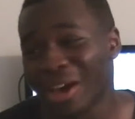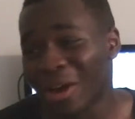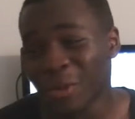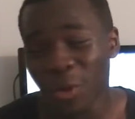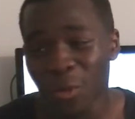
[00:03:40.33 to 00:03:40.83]

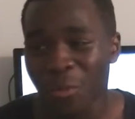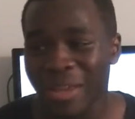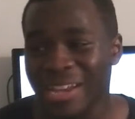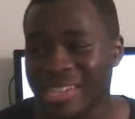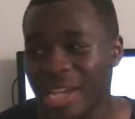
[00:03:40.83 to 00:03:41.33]
Um, you were
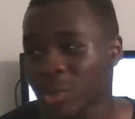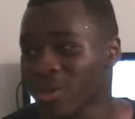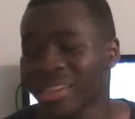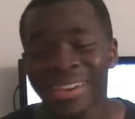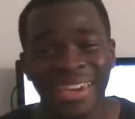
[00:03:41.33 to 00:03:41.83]
playing as
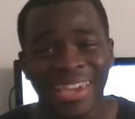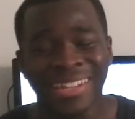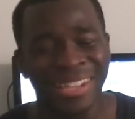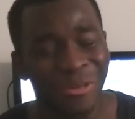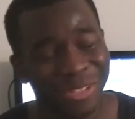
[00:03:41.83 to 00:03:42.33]
Edgeworth, and
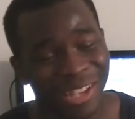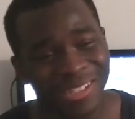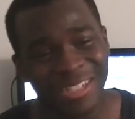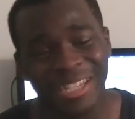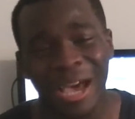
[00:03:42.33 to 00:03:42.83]
he was uh,
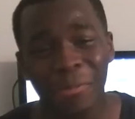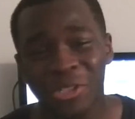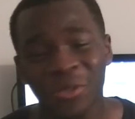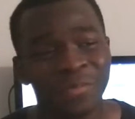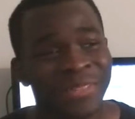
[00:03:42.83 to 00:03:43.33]
talking to
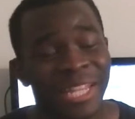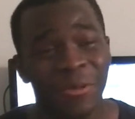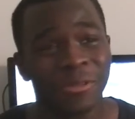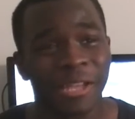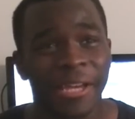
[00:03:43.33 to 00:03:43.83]
Gumshoe, and he
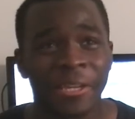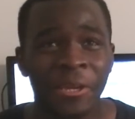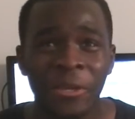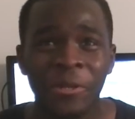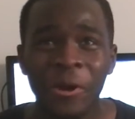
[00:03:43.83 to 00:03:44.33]
was like,
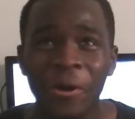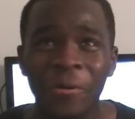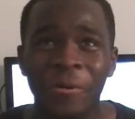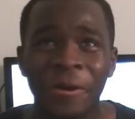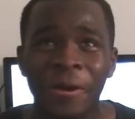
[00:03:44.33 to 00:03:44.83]
you
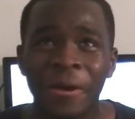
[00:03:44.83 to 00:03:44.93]
know,